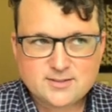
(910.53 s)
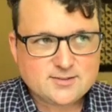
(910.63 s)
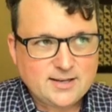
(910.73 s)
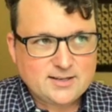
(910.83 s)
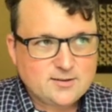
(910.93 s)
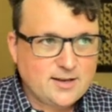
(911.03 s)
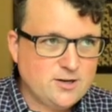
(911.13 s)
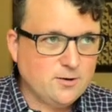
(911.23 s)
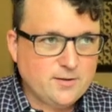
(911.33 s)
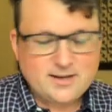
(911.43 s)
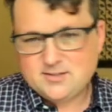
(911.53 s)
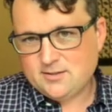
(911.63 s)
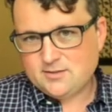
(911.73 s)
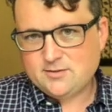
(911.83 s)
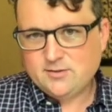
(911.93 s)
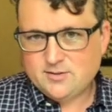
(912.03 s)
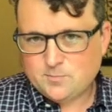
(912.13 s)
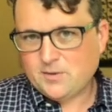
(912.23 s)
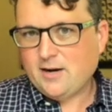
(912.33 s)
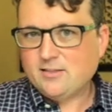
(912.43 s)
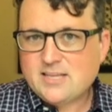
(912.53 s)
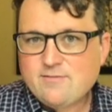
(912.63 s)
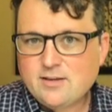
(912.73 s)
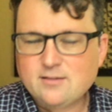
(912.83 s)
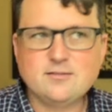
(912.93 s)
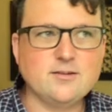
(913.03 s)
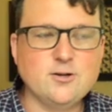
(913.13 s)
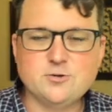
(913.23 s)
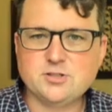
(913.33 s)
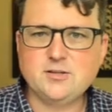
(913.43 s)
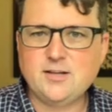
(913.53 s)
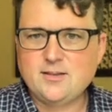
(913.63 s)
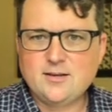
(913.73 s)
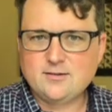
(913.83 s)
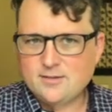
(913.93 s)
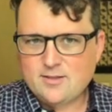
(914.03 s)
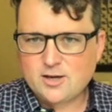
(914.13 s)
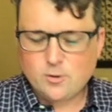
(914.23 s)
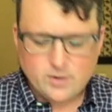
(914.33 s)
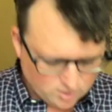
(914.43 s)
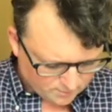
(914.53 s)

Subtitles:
It's like, you know, Exodus is kind of leaving the ocean and then they go in here,